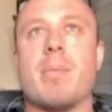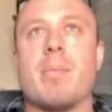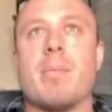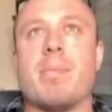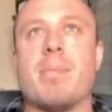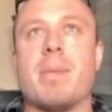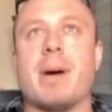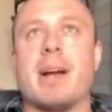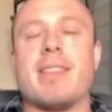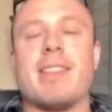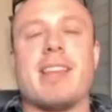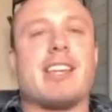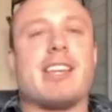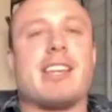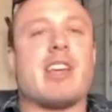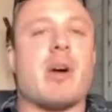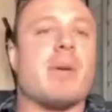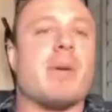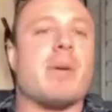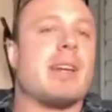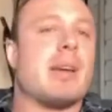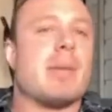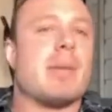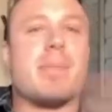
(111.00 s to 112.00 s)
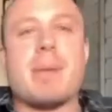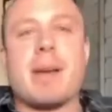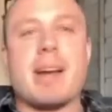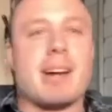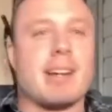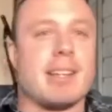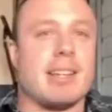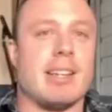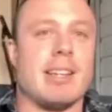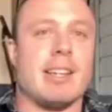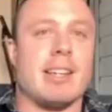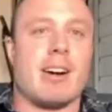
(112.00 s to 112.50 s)
But they're going
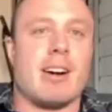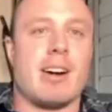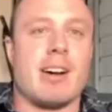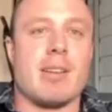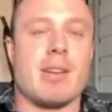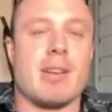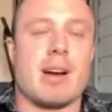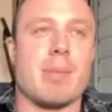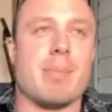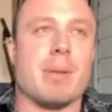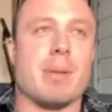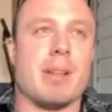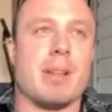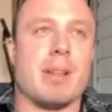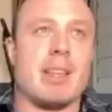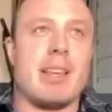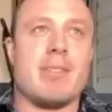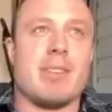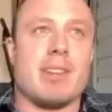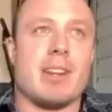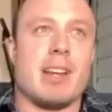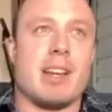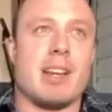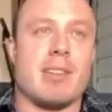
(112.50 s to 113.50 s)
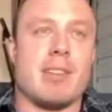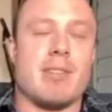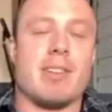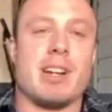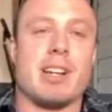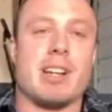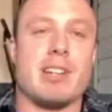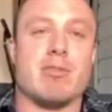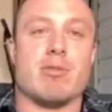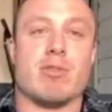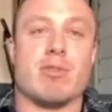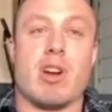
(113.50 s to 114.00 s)
about it, I believe, in a
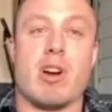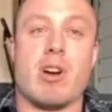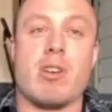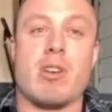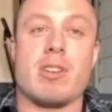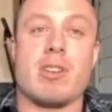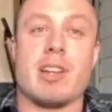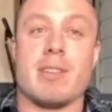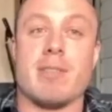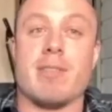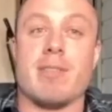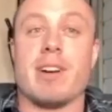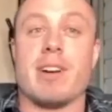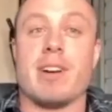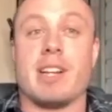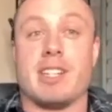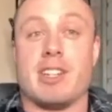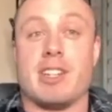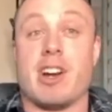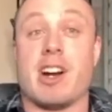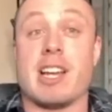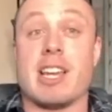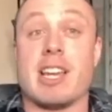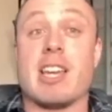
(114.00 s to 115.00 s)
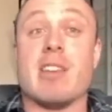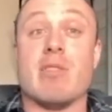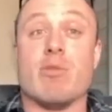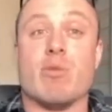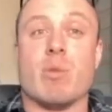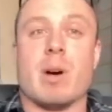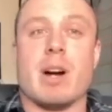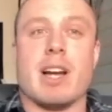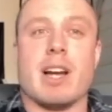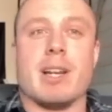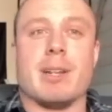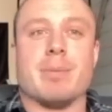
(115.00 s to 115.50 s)
very wrong and a very naive
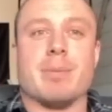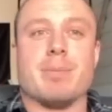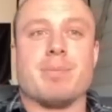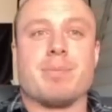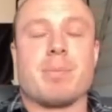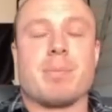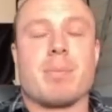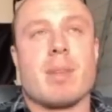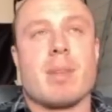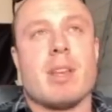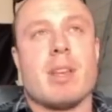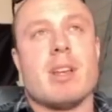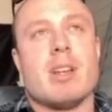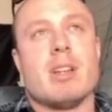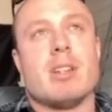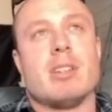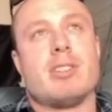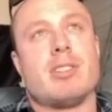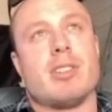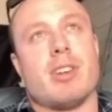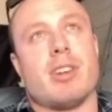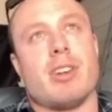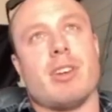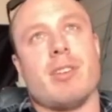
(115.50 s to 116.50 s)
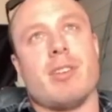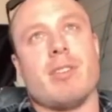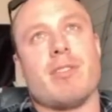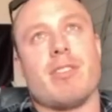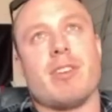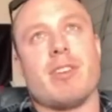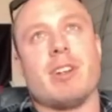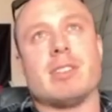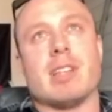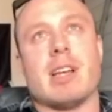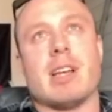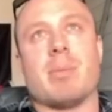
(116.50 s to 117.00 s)
way. So,
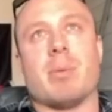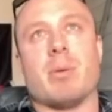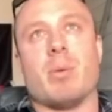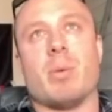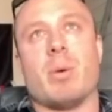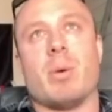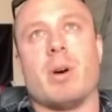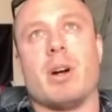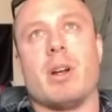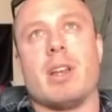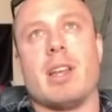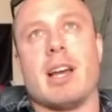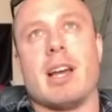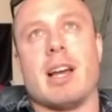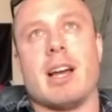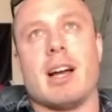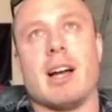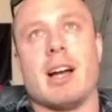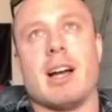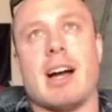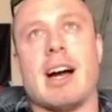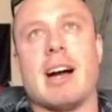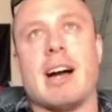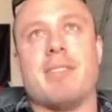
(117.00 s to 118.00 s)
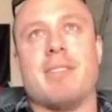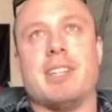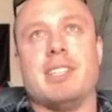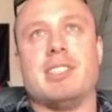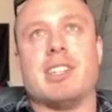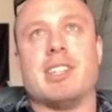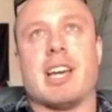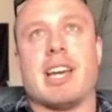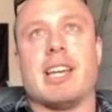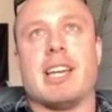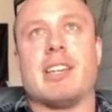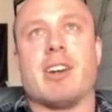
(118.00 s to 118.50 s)
for example, what
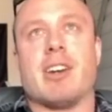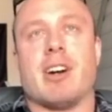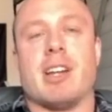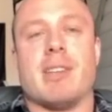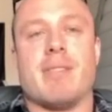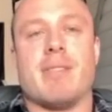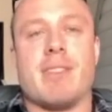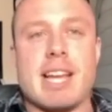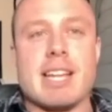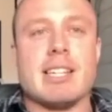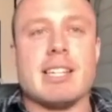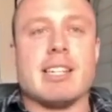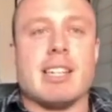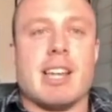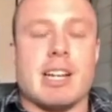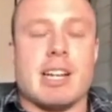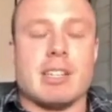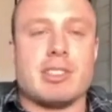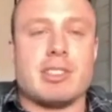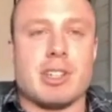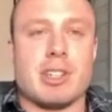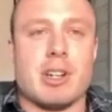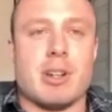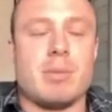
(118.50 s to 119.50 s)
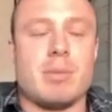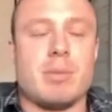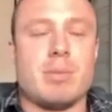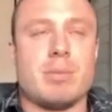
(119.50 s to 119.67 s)
RBJ kind of, in a nutshell,